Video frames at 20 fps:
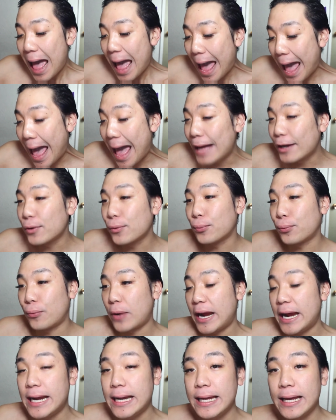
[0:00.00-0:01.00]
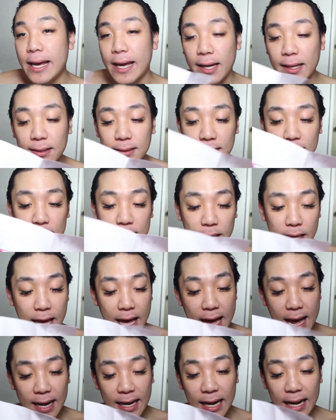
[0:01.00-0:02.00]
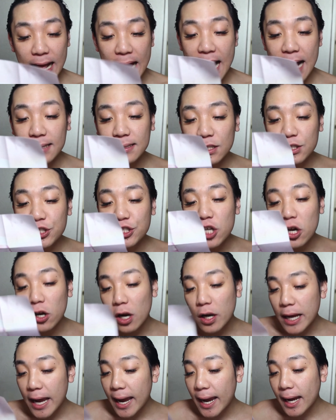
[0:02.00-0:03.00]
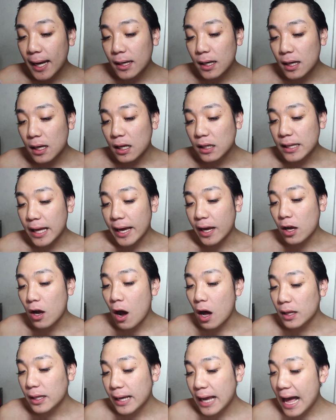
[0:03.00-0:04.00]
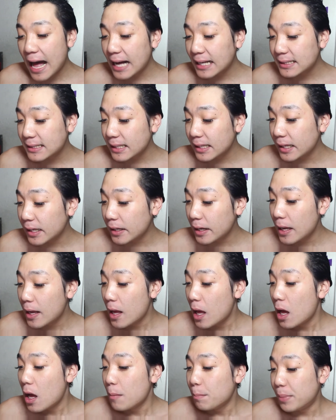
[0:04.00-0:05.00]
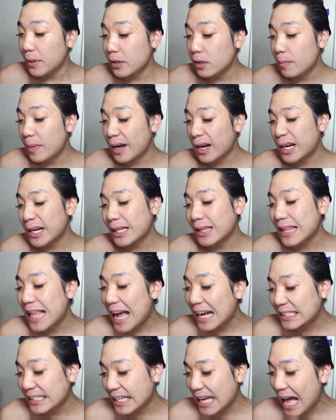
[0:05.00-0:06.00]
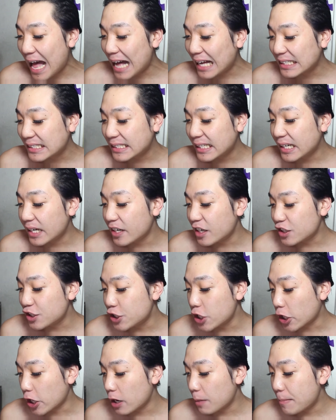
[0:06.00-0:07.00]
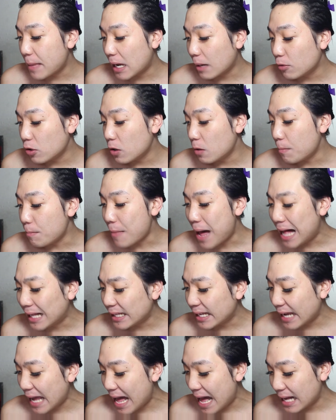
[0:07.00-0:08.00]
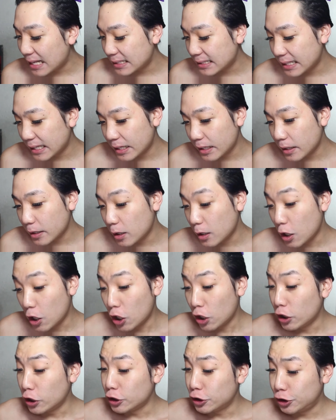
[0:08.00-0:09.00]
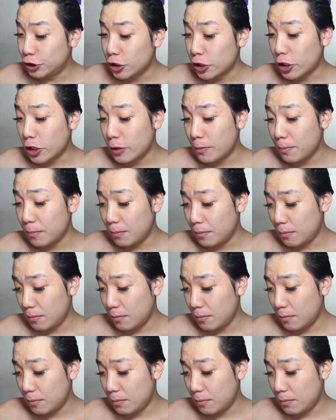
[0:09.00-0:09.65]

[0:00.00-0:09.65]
and radiant. And it has sugarcane glycolic acid, bilberry lactic acid, sugar maple malic acid, sugar